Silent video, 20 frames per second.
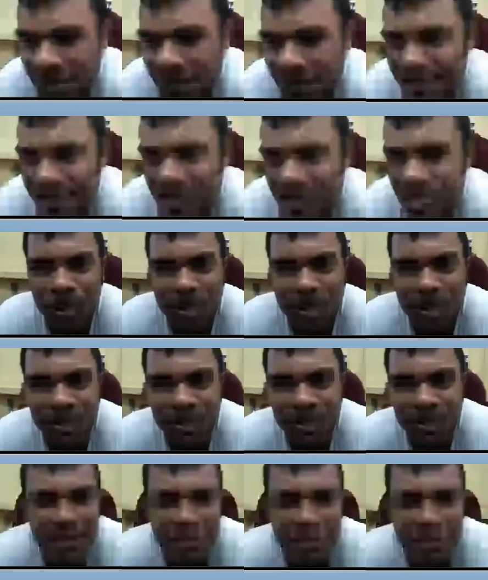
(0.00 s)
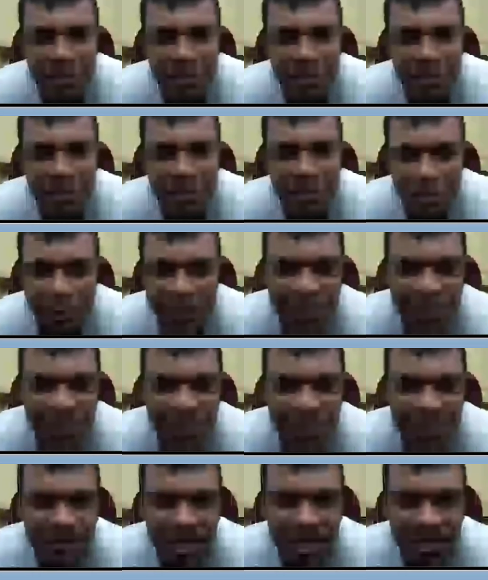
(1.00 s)
question, really. Uh, yeah,
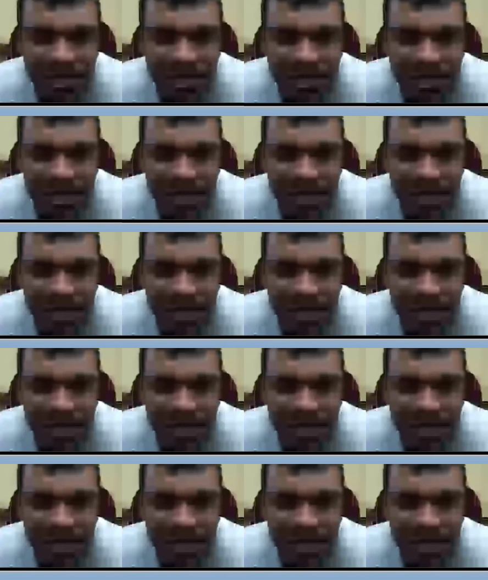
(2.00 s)
I, I